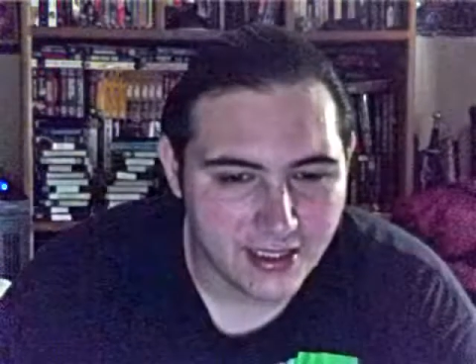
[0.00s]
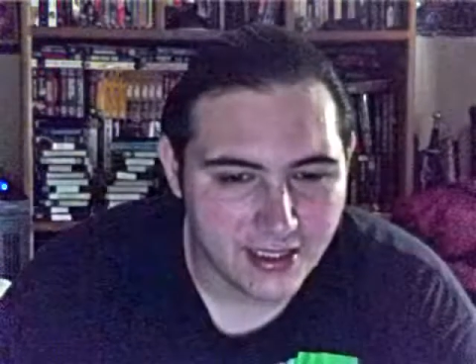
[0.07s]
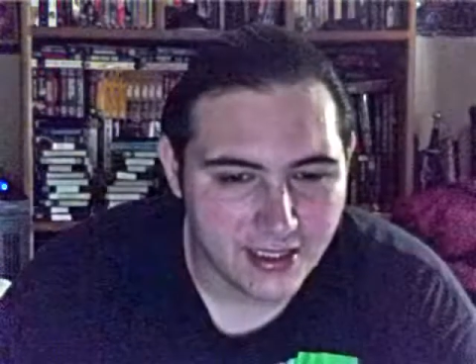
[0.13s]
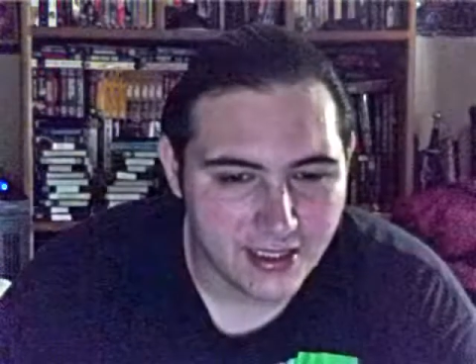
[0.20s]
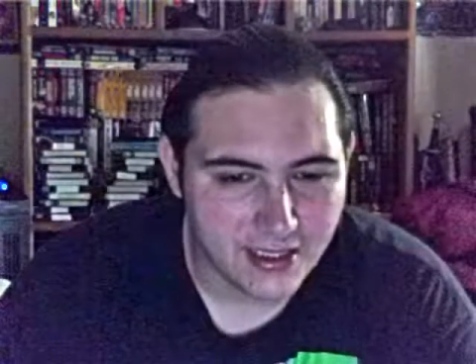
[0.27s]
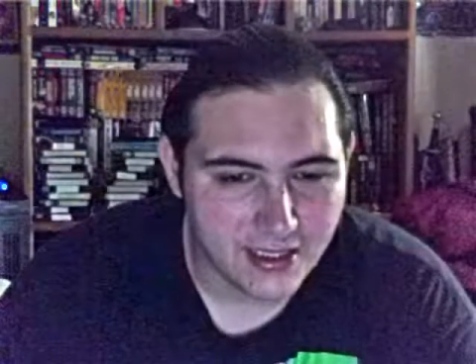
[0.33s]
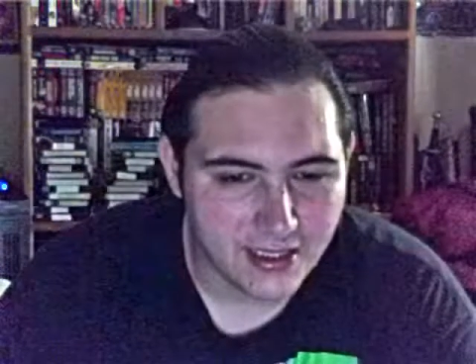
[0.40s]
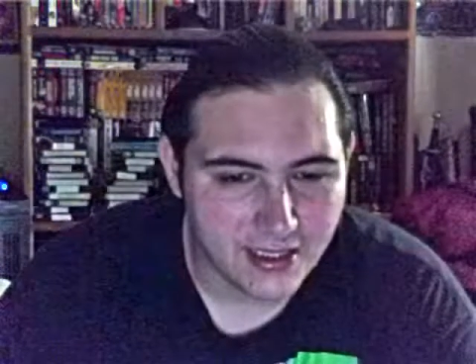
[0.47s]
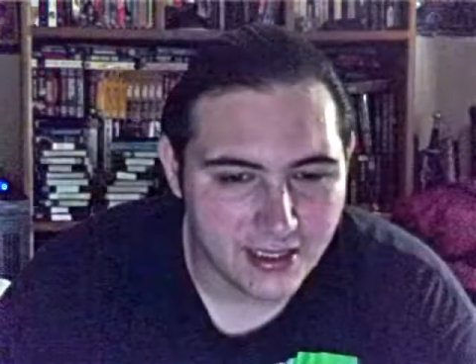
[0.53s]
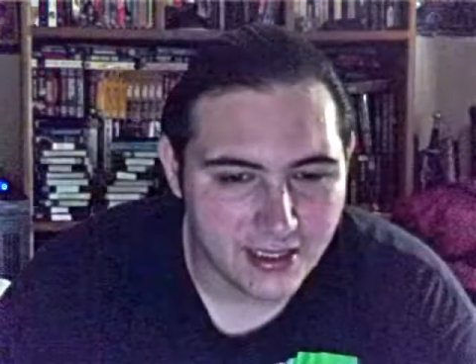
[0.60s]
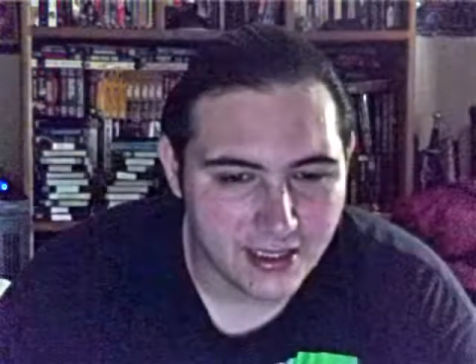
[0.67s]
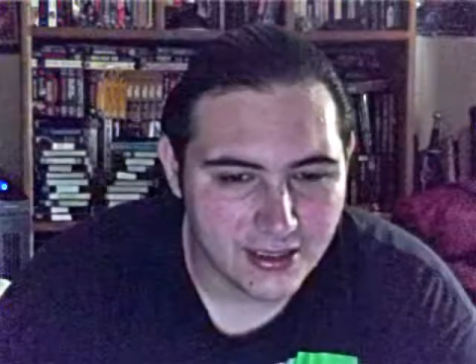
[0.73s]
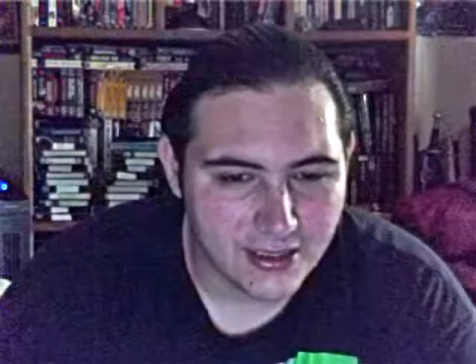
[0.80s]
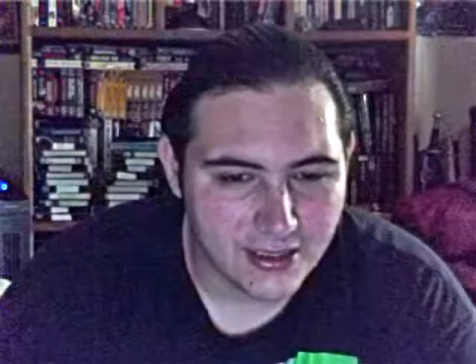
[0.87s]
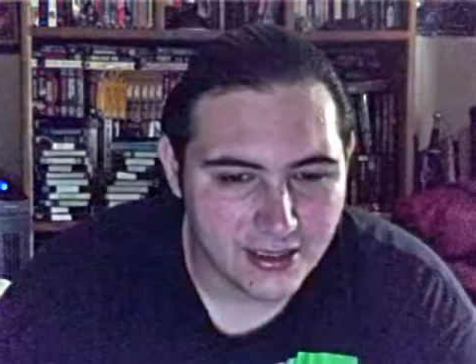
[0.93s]

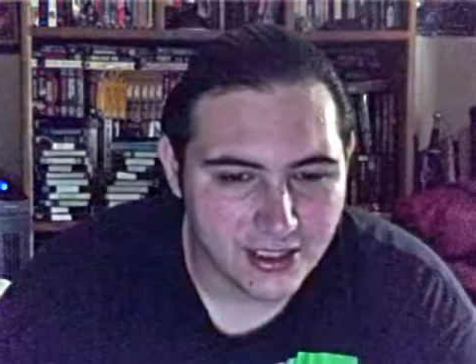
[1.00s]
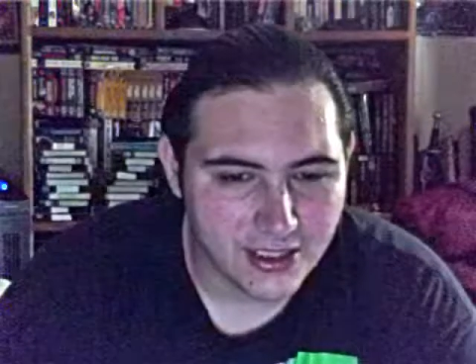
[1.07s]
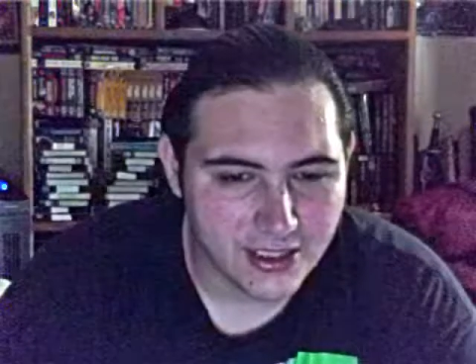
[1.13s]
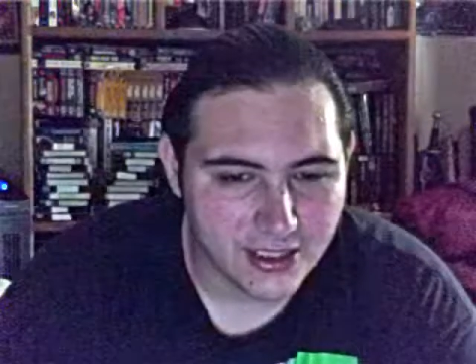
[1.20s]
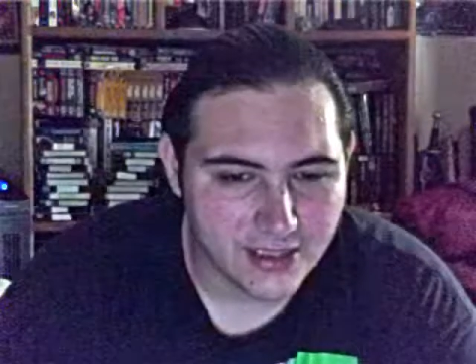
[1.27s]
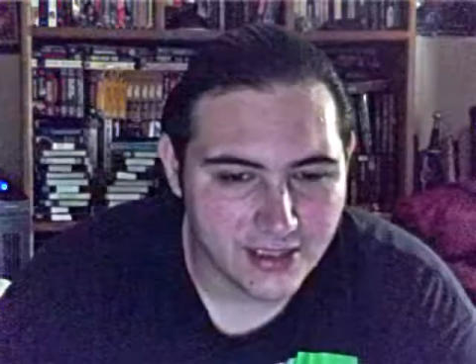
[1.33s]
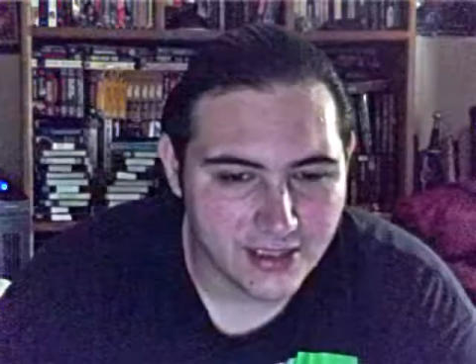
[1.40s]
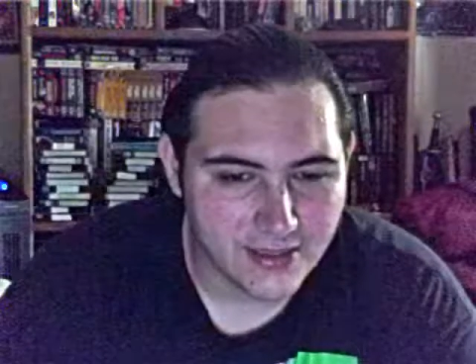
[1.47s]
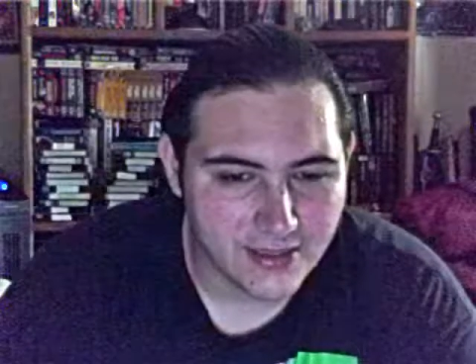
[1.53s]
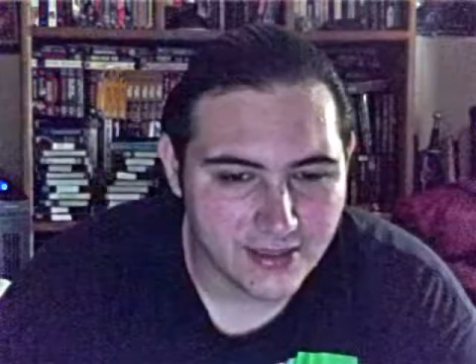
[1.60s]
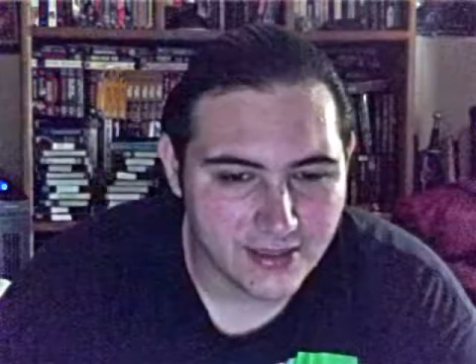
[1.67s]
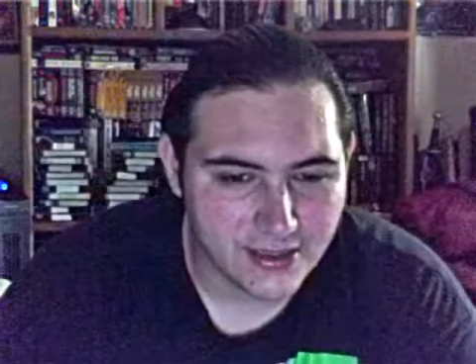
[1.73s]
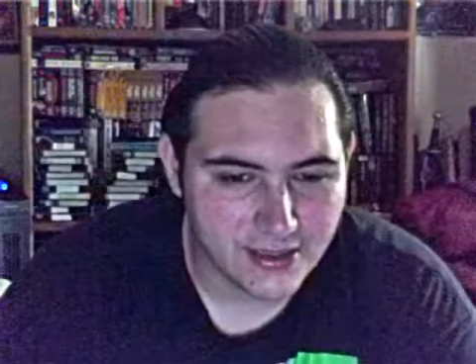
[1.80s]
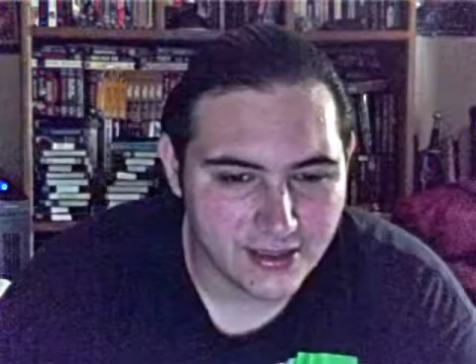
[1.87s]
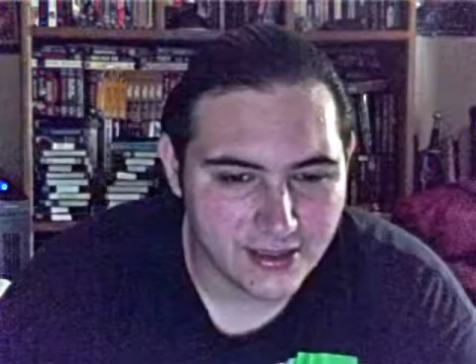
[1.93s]
Chilan Simmons as
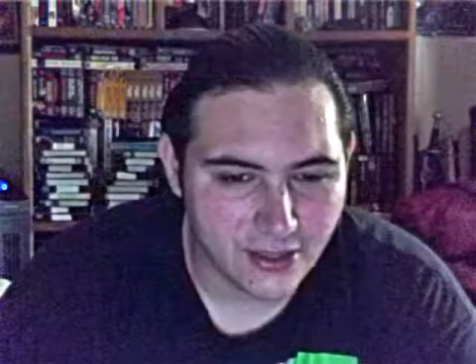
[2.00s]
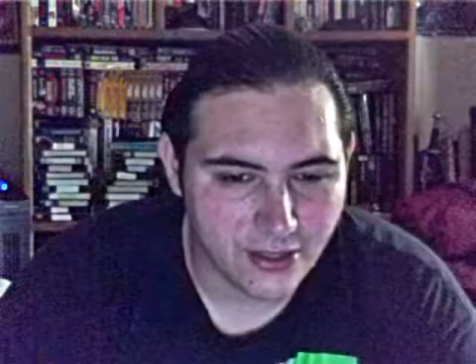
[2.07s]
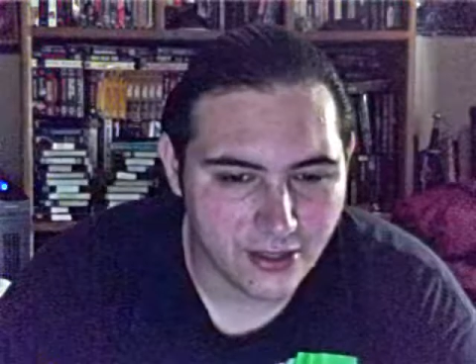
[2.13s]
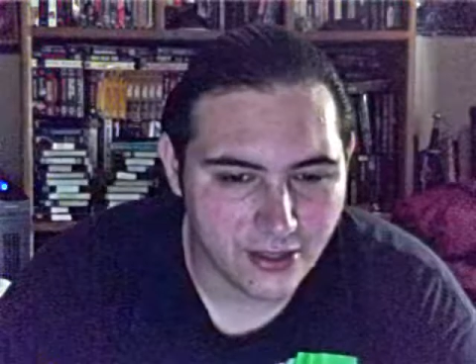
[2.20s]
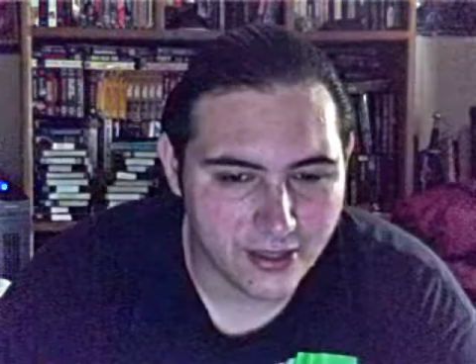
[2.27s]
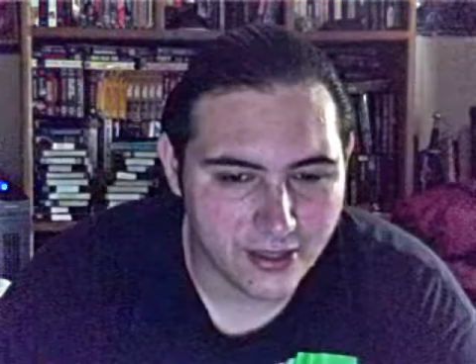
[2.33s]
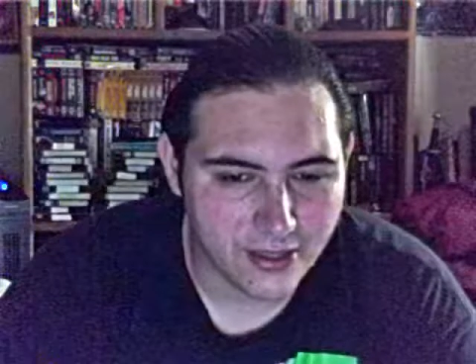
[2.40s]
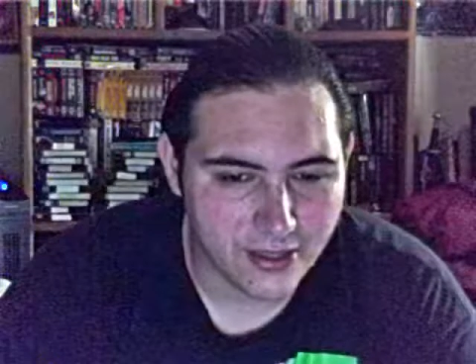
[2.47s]
Chloe,